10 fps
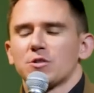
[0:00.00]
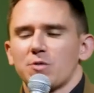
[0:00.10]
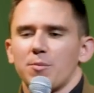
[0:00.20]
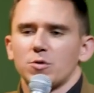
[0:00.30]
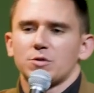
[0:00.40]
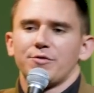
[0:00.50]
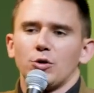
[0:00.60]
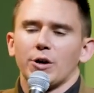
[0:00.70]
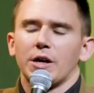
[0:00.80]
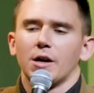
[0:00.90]
that's why most of
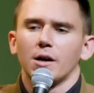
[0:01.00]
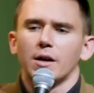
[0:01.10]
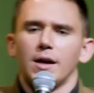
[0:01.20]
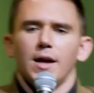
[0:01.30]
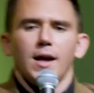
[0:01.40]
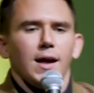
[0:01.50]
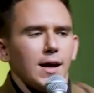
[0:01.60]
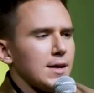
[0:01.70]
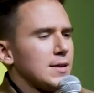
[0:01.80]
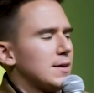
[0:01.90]
you are here.
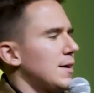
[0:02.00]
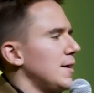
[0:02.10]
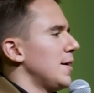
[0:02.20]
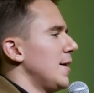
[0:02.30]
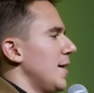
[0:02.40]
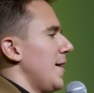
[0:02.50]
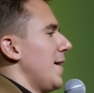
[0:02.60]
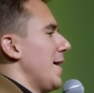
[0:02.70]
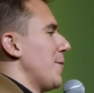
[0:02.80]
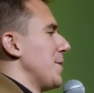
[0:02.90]
And
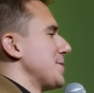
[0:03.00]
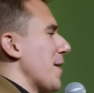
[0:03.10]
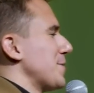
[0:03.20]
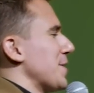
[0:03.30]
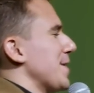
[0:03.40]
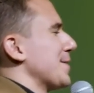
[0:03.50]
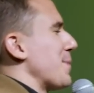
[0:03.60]
I was a